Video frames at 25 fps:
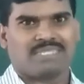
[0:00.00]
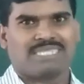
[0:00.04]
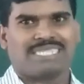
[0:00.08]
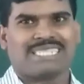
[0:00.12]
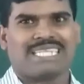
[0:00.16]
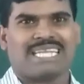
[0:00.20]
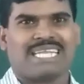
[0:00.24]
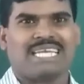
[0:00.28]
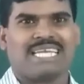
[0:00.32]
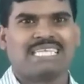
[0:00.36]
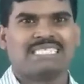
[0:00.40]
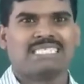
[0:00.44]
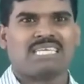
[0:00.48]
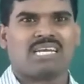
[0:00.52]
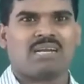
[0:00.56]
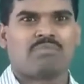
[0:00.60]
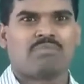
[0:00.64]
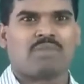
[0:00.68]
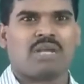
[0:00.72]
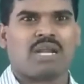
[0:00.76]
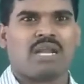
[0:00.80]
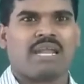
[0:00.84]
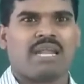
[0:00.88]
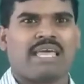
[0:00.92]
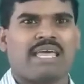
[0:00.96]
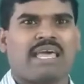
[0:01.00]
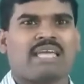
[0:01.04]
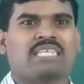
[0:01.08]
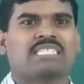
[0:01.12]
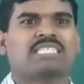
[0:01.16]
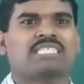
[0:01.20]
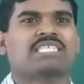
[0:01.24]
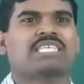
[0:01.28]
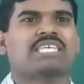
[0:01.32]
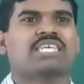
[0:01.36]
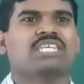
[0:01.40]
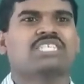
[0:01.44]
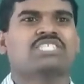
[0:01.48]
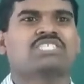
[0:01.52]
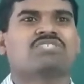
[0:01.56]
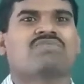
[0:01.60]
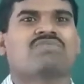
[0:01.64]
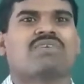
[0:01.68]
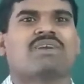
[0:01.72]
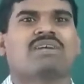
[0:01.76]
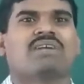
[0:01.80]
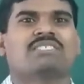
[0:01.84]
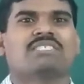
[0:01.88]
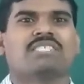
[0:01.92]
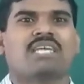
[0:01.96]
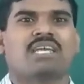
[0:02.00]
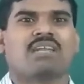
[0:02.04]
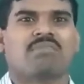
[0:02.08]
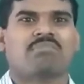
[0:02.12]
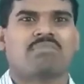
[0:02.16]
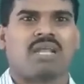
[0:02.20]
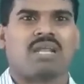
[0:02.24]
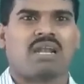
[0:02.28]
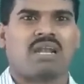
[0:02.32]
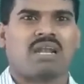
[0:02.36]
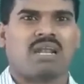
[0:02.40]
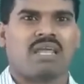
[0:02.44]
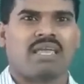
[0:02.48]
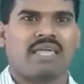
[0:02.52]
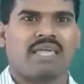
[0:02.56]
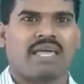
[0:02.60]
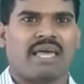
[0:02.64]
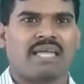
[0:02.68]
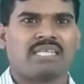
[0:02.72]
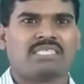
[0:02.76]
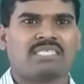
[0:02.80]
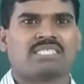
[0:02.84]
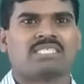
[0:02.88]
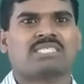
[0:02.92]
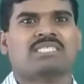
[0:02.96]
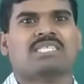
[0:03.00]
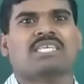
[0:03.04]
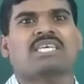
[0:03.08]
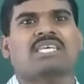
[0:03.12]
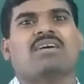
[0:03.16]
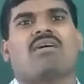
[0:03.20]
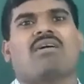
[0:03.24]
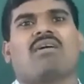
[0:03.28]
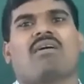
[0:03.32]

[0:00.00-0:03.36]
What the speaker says: Each one germinal layers they